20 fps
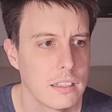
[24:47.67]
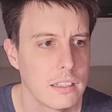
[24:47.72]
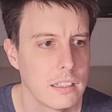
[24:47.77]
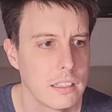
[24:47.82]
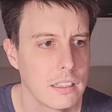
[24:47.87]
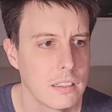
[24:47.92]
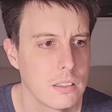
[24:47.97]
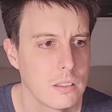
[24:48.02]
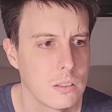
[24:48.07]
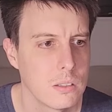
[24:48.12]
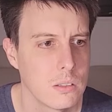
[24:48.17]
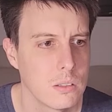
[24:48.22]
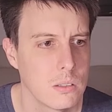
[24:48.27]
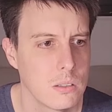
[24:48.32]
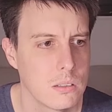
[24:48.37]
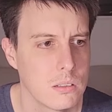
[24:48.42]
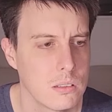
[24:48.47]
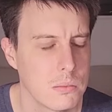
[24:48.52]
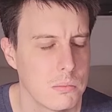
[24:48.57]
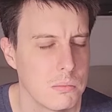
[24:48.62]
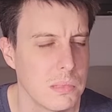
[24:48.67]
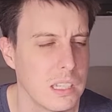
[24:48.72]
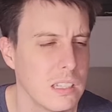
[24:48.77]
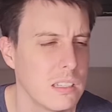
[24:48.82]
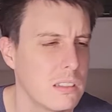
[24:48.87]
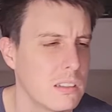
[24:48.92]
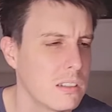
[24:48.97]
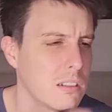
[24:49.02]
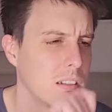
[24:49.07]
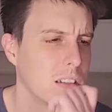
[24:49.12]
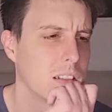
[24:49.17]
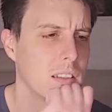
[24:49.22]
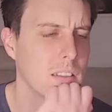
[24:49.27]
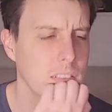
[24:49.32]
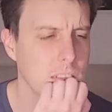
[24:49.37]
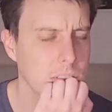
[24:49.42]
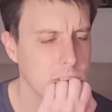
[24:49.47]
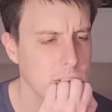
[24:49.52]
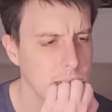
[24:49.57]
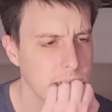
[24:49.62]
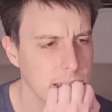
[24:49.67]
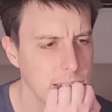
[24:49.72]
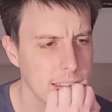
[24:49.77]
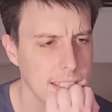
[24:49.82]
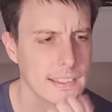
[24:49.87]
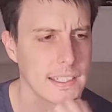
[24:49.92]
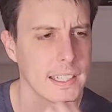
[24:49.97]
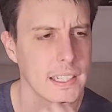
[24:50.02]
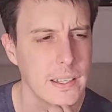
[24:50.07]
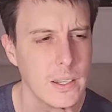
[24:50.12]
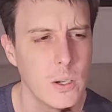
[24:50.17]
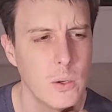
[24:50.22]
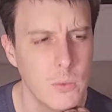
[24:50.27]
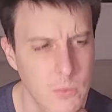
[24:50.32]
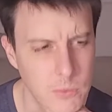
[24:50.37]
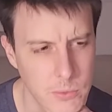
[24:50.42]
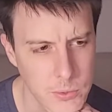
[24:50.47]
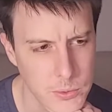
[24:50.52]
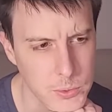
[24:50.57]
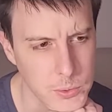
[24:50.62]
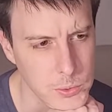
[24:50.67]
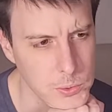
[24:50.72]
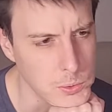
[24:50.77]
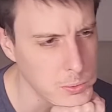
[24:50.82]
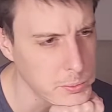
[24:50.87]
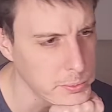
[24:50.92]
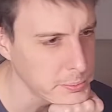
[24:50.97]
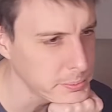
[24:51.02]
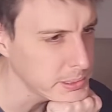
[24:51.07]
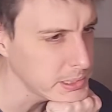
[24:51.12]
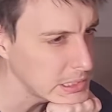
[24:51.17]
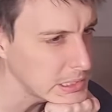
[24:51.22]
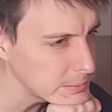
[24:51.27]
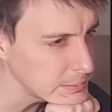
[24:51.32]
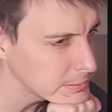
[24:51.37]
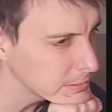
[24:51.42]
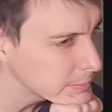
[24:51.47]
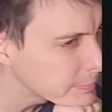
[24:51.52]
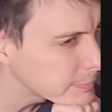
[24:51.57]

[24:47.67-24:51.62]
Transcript: Thank you, Demetrius. These are helpful, but